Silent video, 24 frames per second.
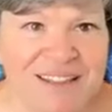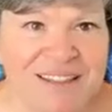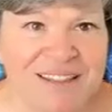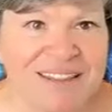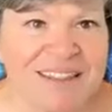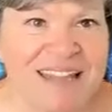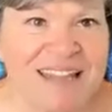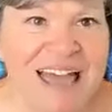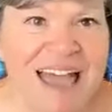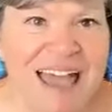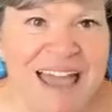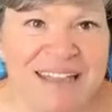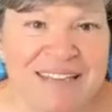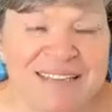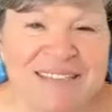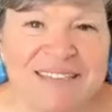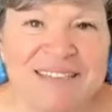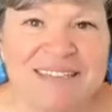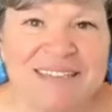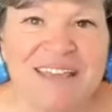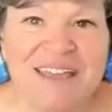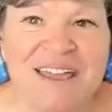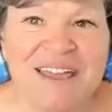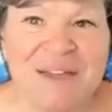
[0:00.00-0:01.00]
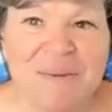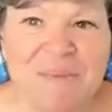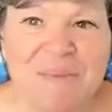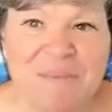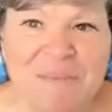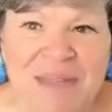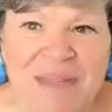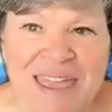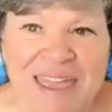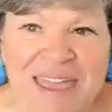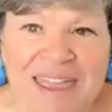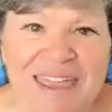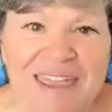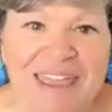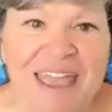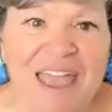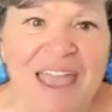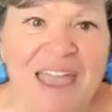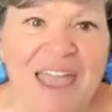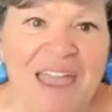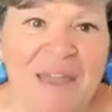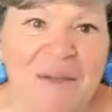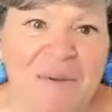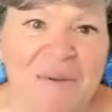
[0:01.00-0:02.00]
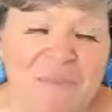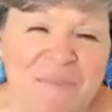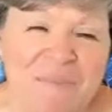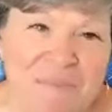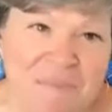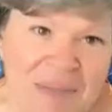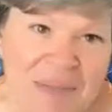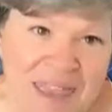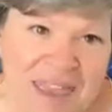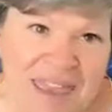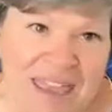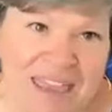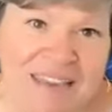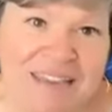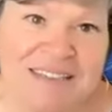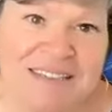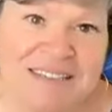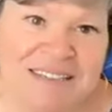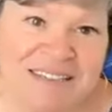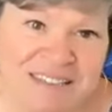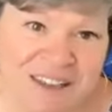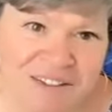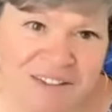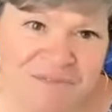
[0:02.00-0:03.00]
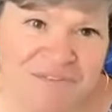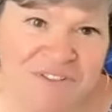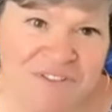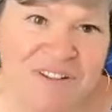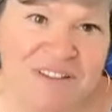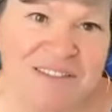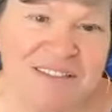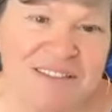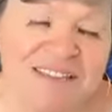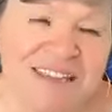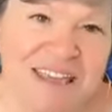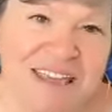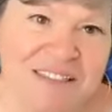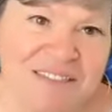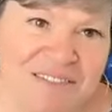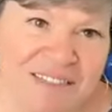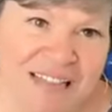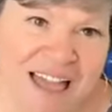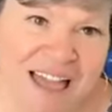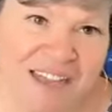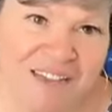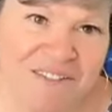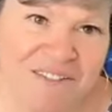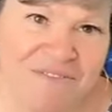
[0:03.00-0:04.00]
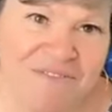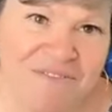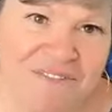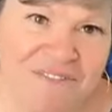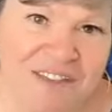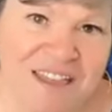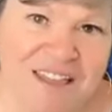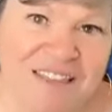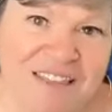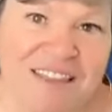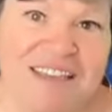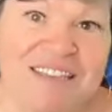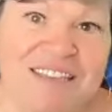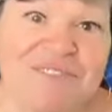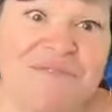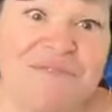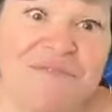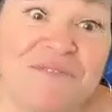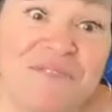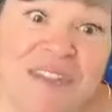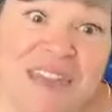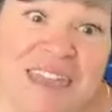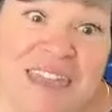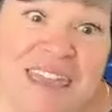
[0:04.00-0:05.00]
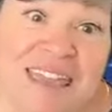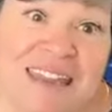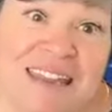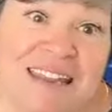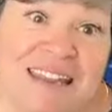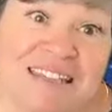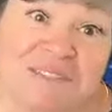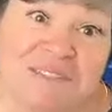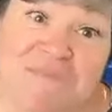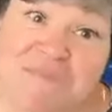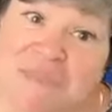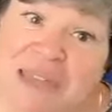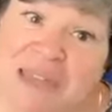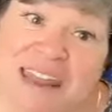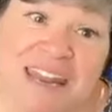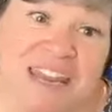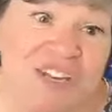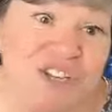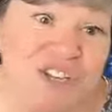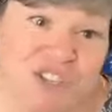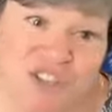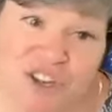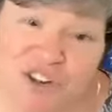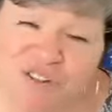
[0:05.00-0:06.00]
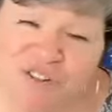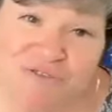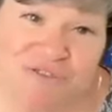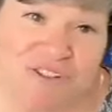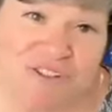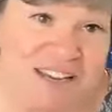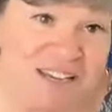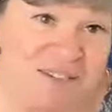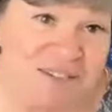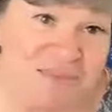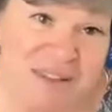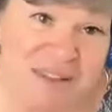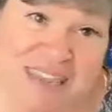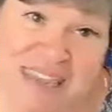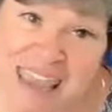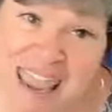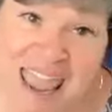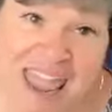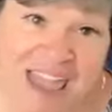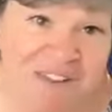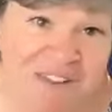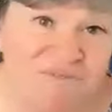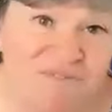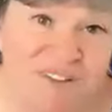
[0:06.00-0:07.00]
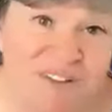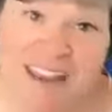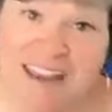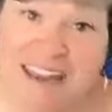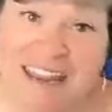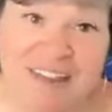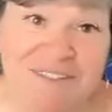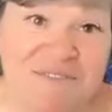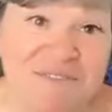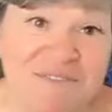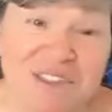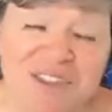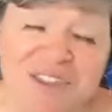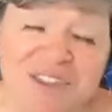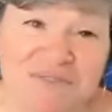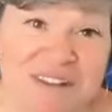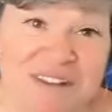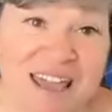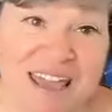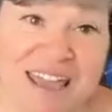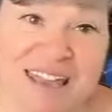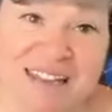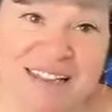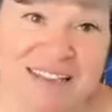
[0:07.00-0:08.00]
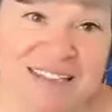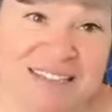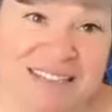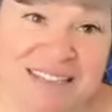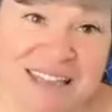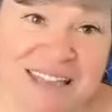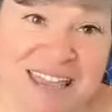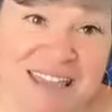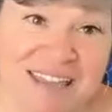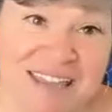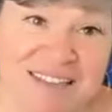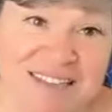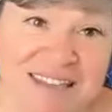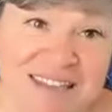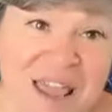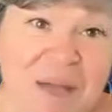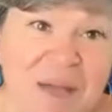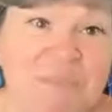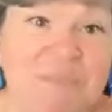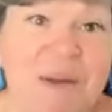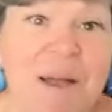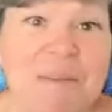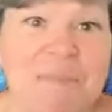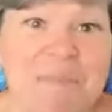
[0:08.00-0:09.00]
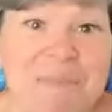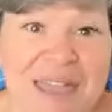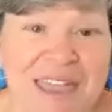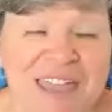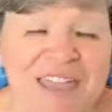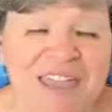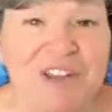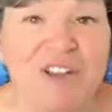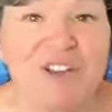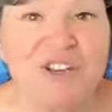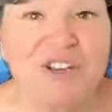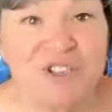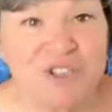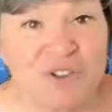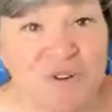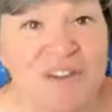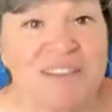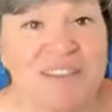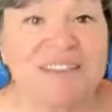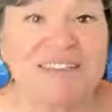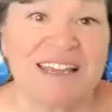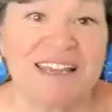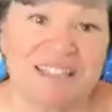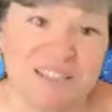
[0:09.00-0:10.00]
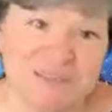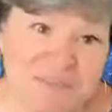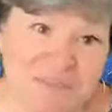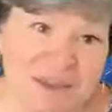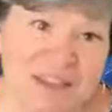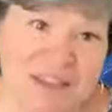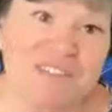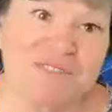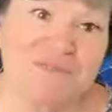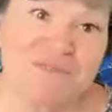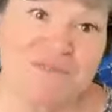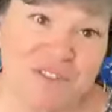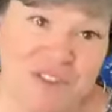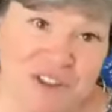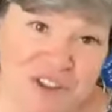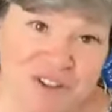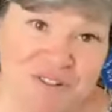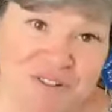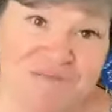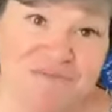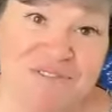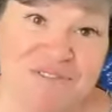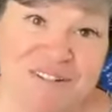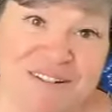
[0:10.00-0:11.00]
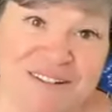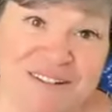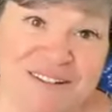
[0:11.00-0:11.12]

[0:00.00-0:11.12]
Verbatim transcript: Let's make a big difference in life. Let's feed as many children as we can right here in the United States by making a choice that's best for you.